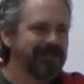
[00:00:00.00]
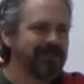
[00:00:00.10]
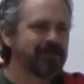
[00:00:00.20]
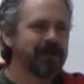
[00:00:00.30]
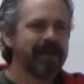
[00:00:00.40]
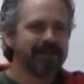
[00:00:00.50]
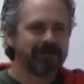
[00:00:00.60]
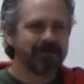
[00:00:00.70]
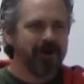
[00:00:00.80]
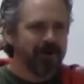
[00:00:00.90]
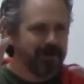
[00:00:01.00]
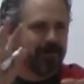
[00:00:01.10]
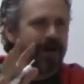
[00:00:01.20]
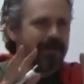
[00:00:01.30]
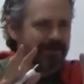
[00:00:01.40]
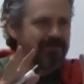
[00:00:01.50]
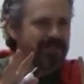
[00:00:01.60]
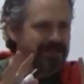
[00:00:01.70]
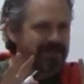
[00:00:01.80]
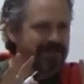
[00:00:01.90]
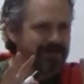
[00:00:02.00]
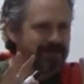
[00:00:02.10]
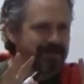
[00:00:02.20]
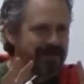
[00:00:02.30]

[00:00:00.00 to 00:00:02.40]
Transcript: in trying to guard the body of Jesus?